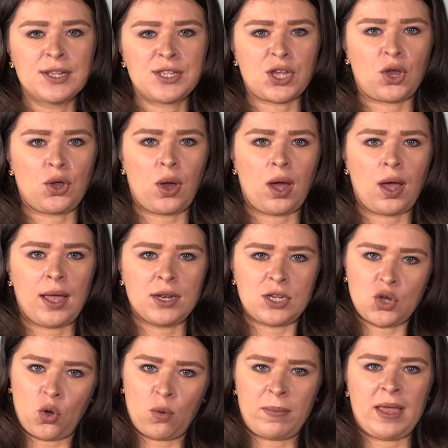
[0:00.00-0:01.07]
So it
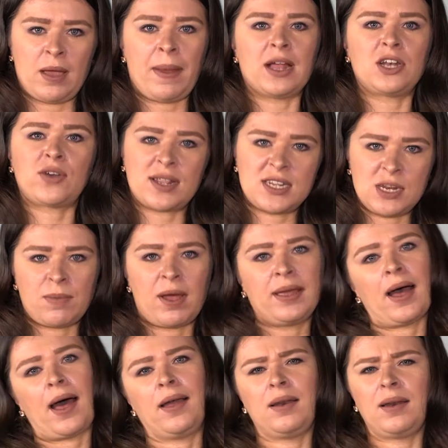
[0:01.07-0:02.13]
taught me about trusting my
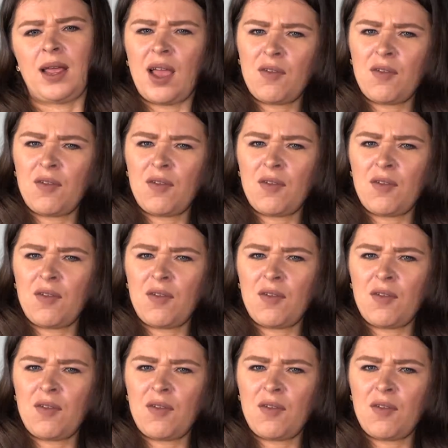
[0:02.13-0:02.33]
gut.